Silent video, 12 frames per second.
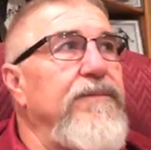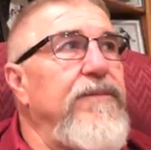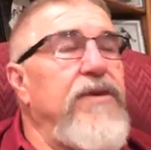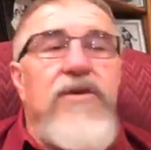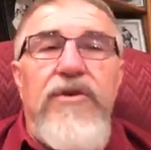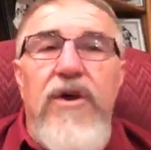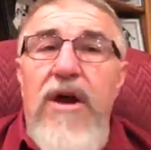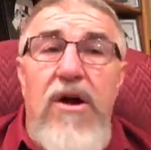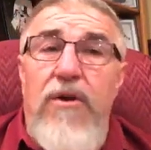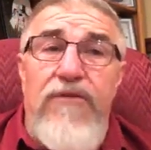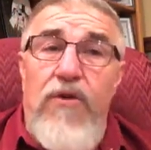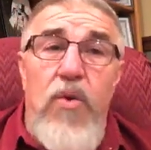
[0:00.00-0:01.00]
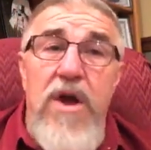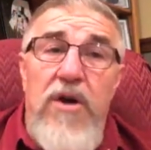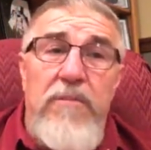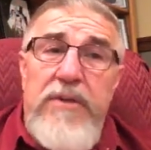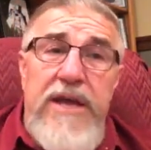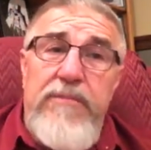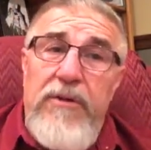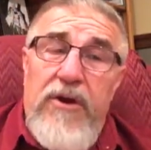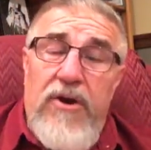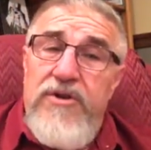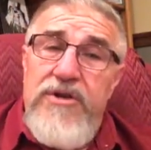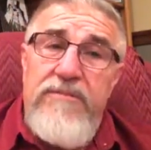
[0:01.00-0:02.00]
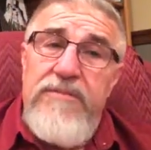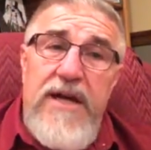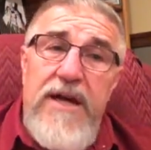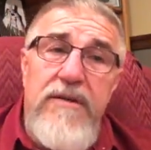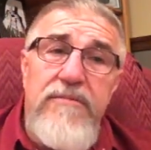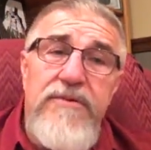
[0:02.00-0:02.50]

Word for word: You don't know how overwhelmed people are sometimes.